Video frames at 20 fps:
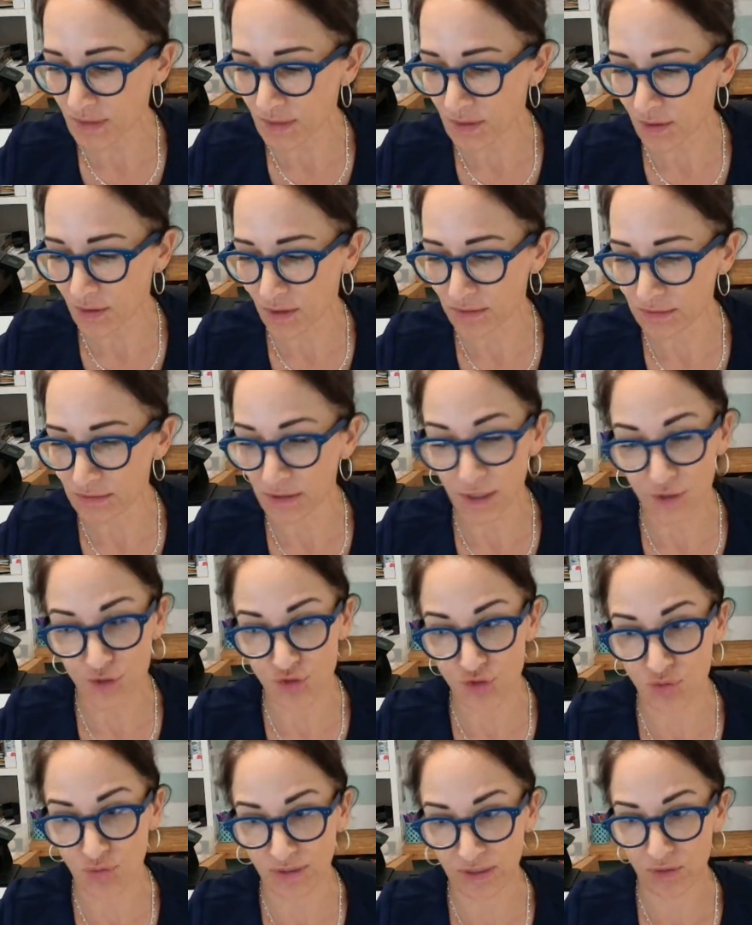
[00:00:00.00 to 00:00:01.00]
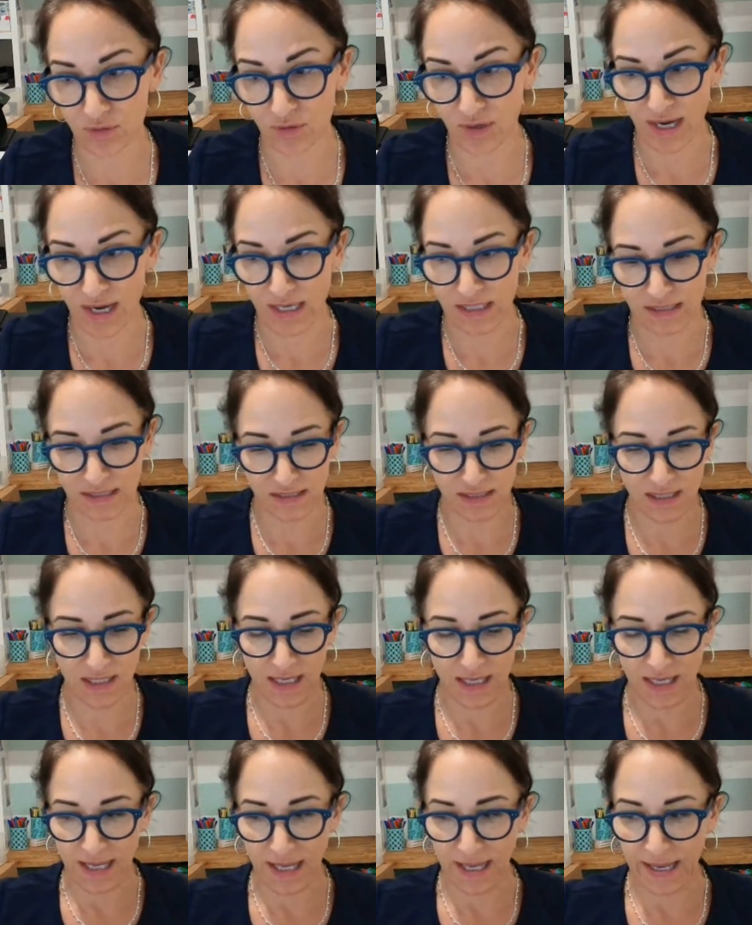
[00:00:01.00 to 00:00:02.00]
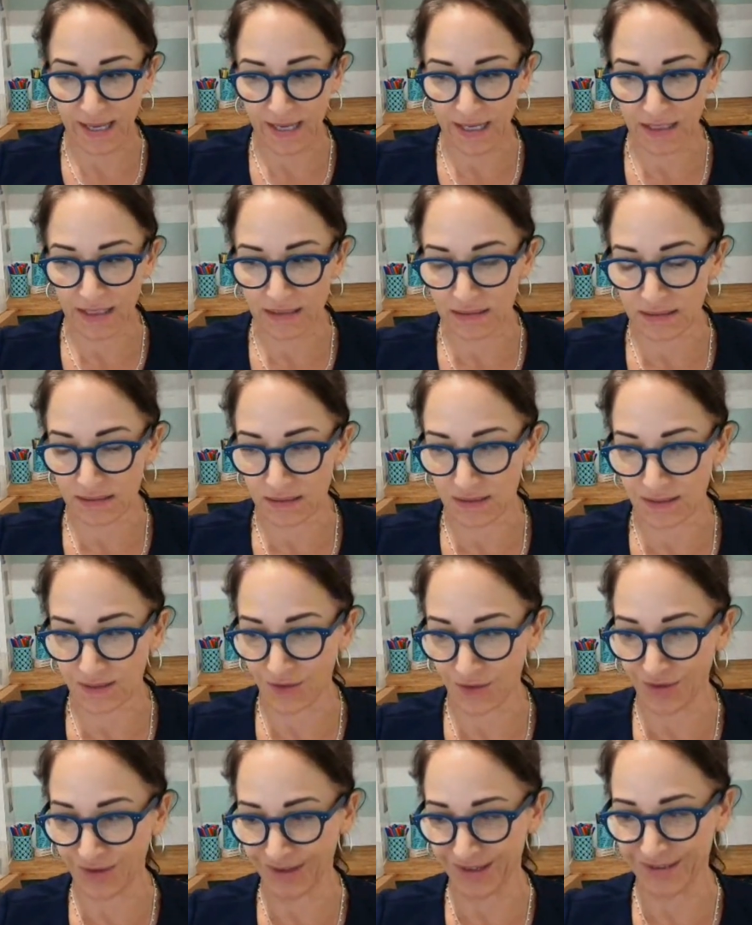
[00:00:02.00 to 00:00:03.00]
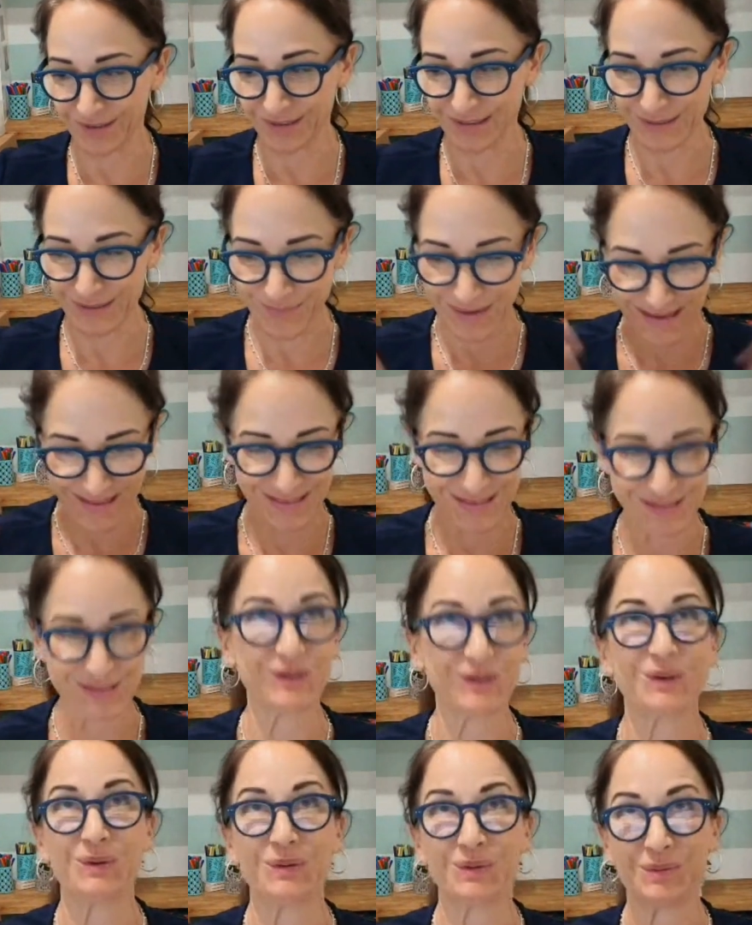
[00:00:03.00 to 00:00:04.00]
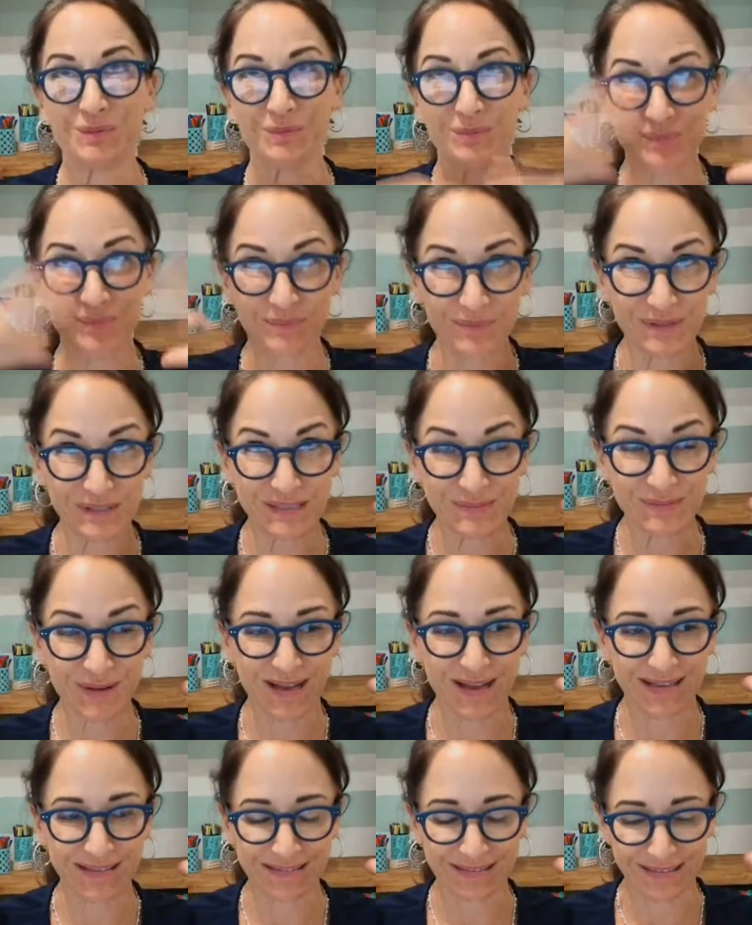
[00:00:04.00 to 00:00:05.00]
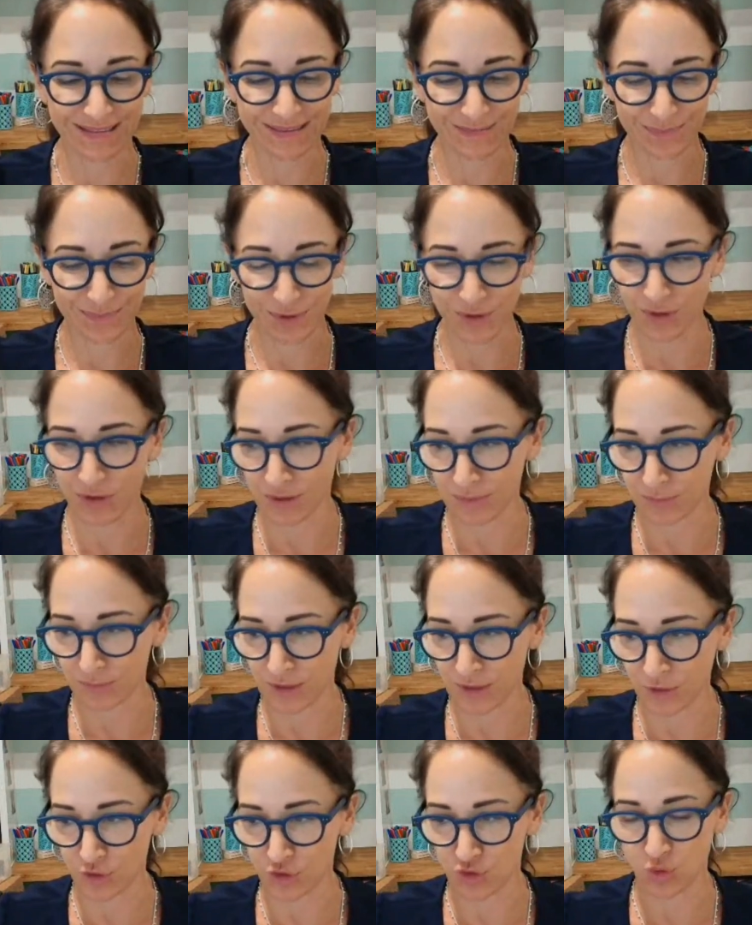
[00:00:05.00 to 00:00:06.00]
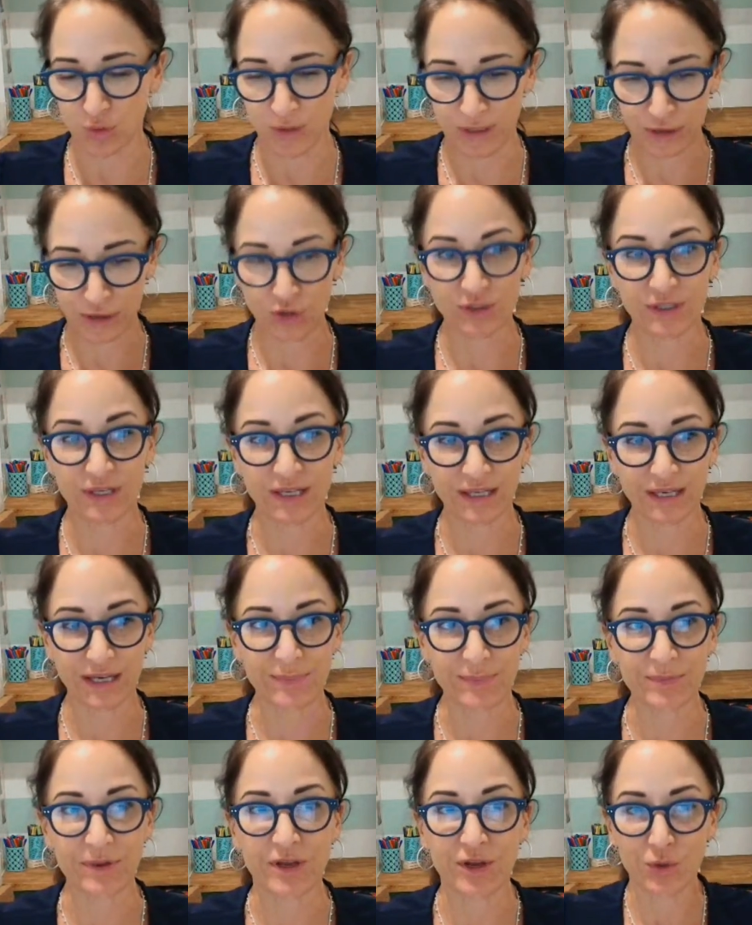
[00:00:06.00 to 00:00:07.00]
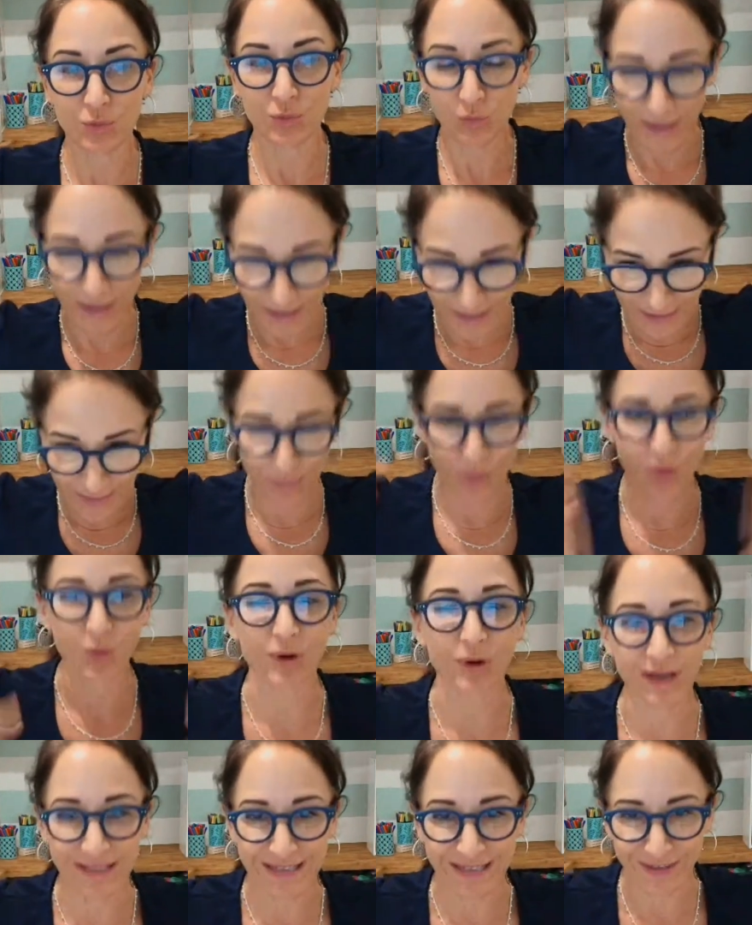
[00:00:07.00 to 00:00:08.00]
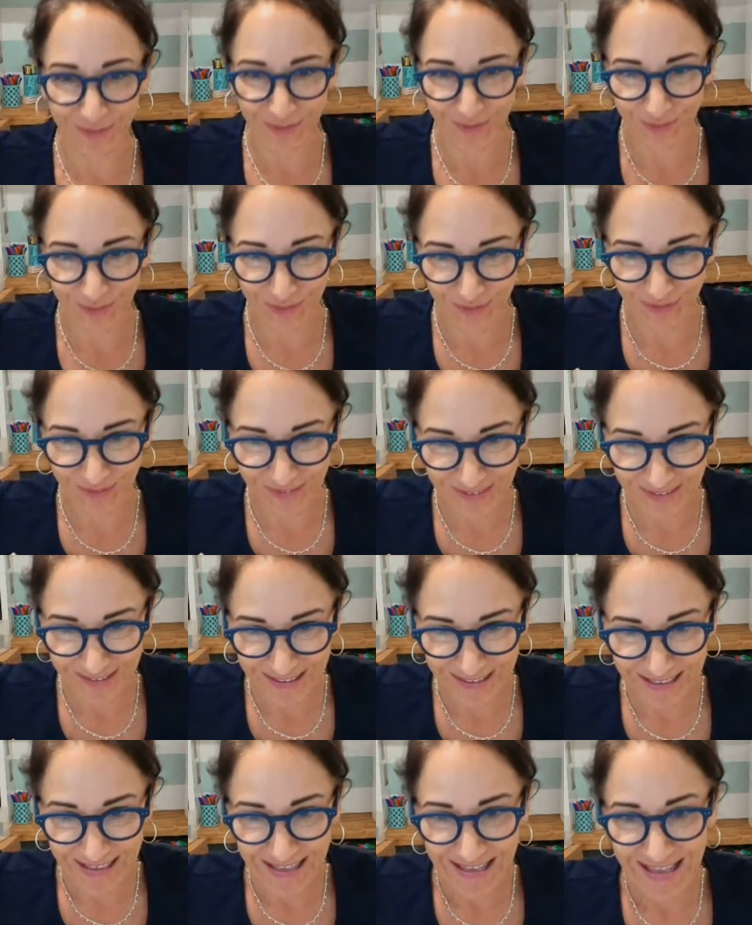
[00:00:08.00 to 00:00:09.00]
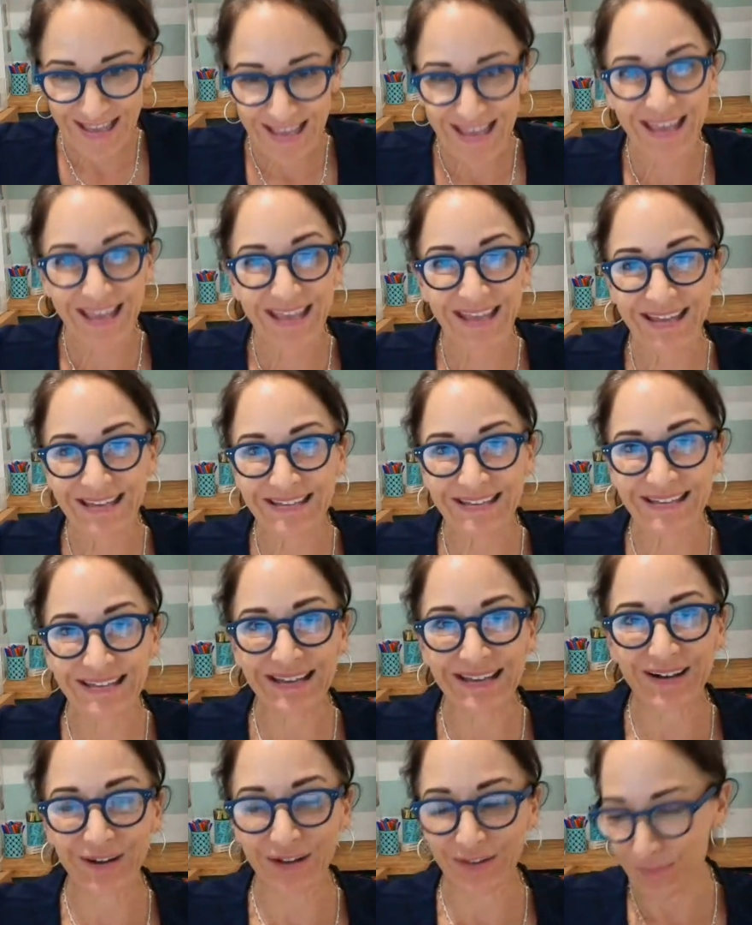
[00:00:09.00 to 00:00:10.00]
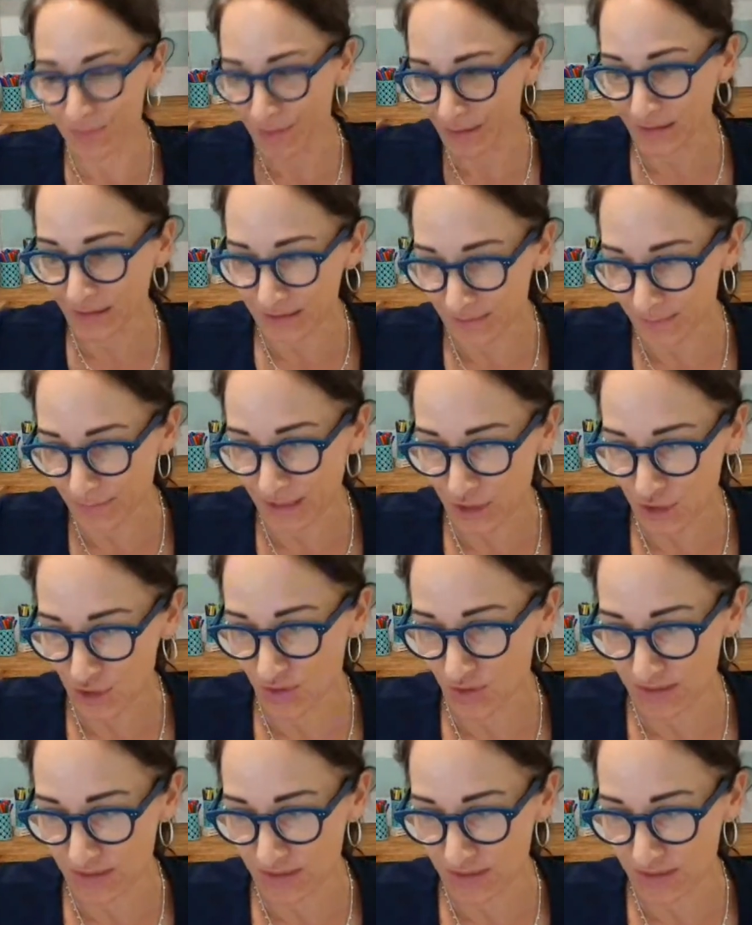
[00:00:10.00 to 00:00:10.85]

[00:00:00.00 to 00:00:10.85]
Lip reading: on lush green grass, and in a bathing suit, smiling, pure unbridled joy, looking up, rain pouring down on her. And in the middle of the picture, it